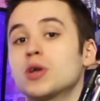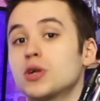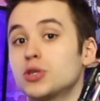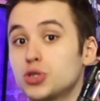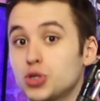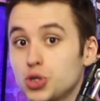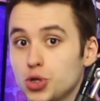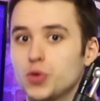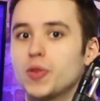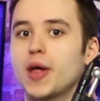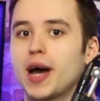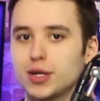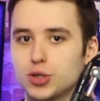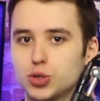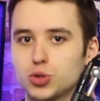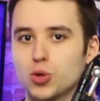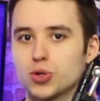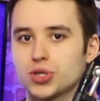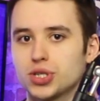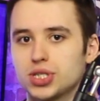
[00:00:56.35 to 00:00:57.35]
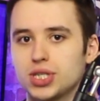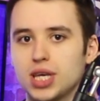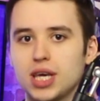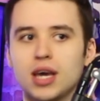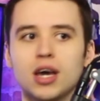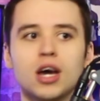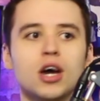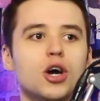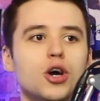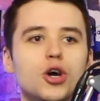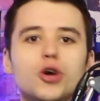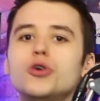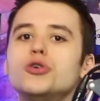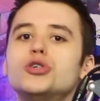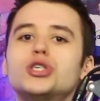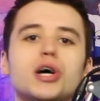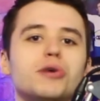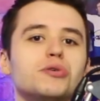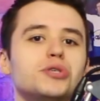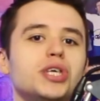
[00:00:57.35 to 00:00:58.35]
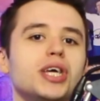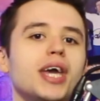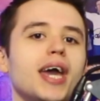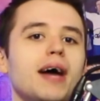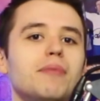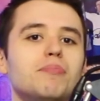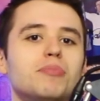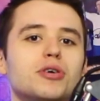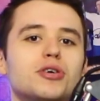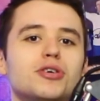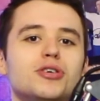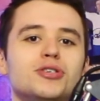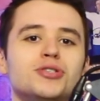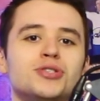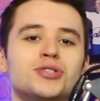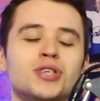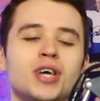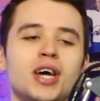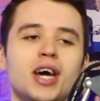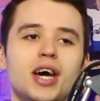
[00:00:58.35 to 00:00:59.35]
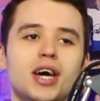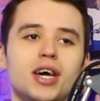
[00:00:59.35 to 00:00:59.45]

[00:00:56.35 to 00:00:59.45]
to that draw to see who Chelsea get, because